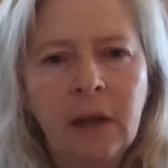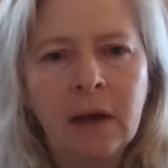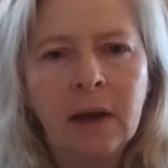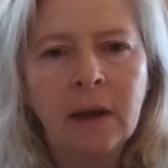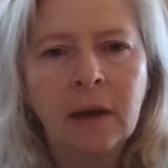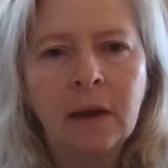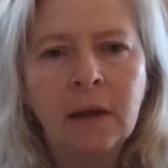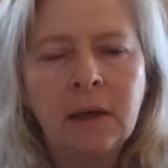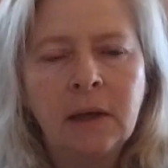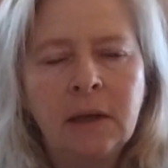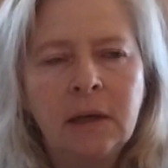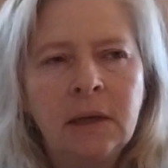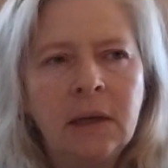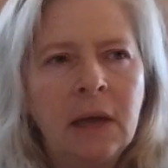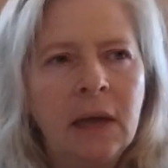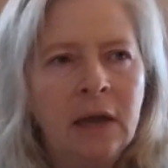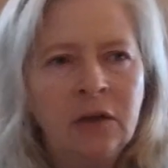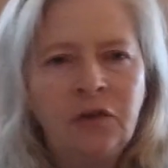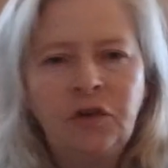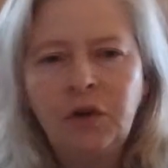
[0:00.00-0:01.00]
Yeah.
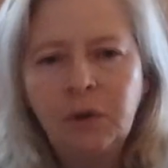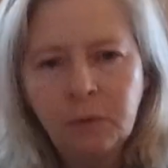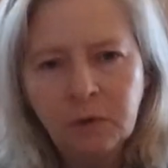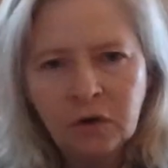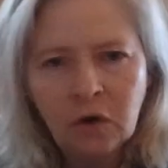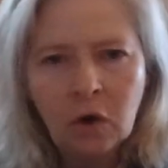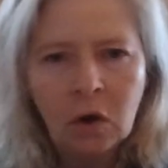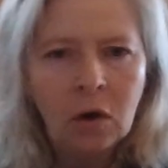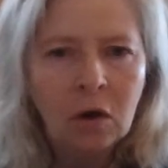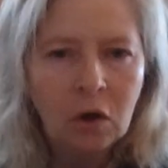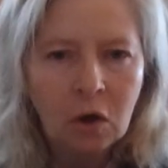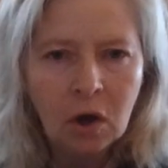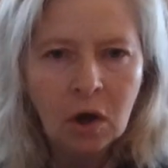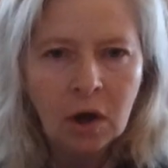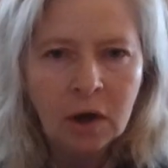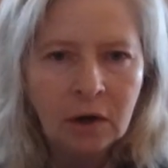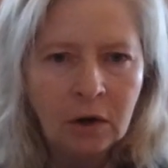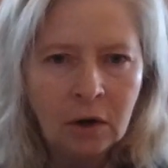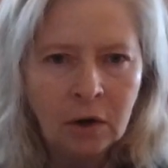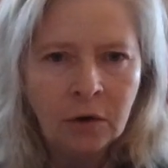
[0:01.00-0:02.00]
And she was called
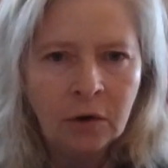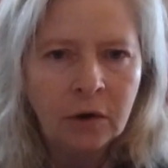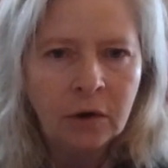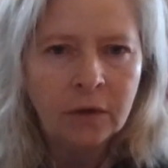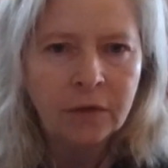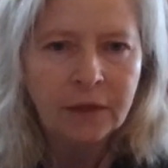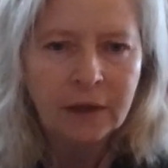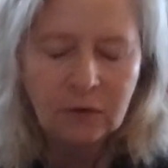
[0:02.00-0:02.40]
God on earth.